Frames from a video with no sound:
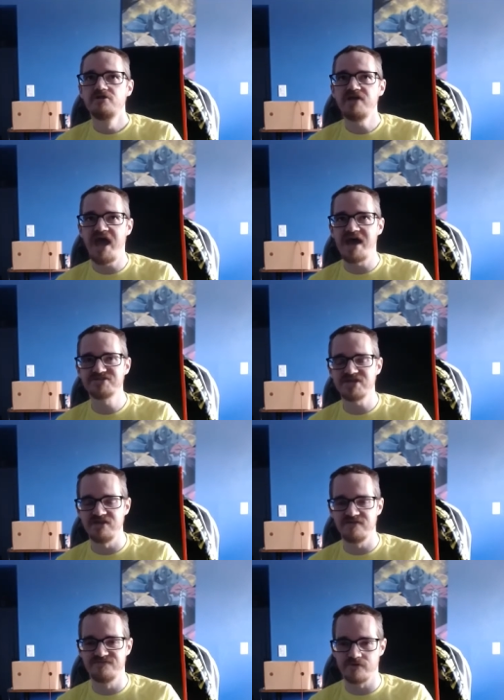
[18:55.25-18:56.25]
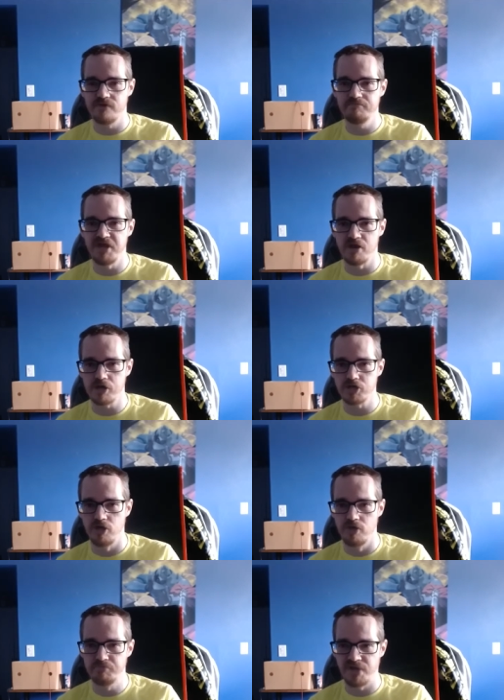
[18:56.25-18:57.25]
asking for a
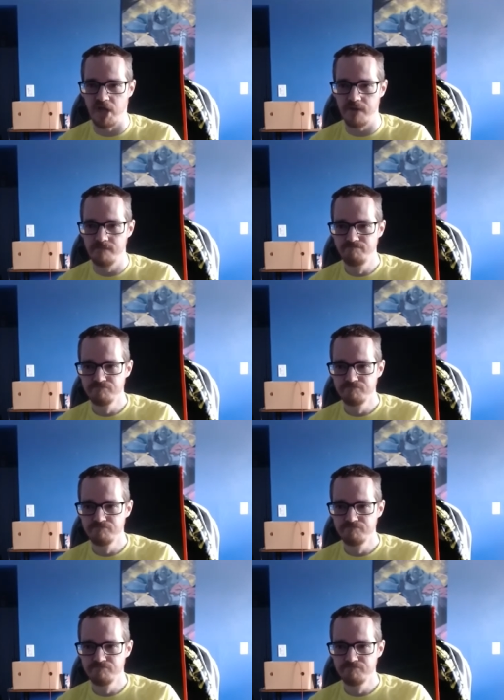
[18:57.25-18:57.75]
miracle, but